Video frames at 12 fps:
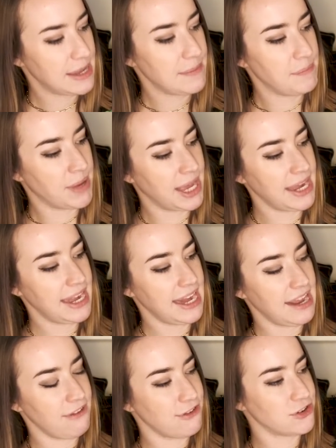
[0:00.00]
But
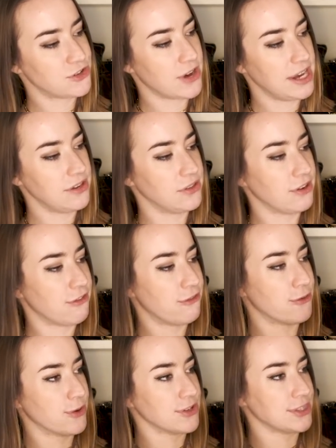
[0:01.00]
if you're trying to look
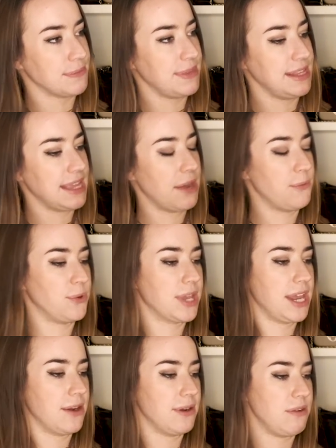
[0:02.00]
for something that will
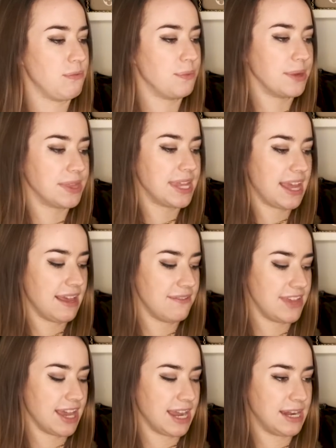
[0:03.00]
carry really
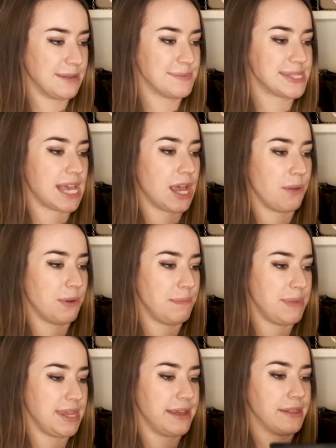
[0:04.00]
heavy items, I would
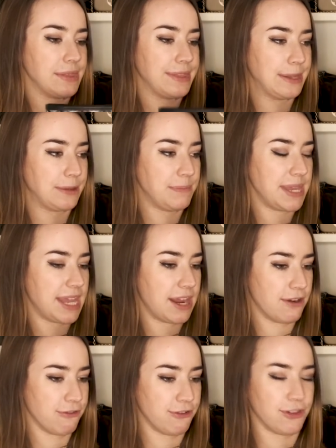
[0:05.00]
be a little bit
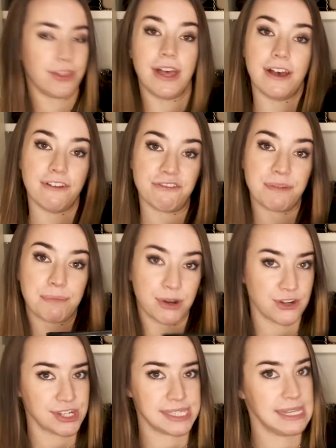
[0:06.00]
careful of
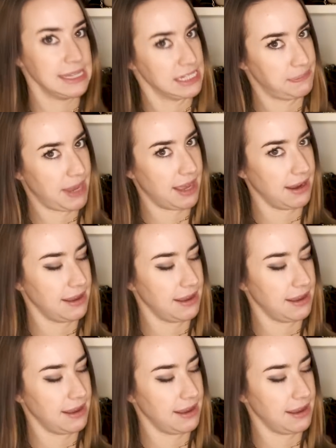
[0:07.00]
purchasing this bag.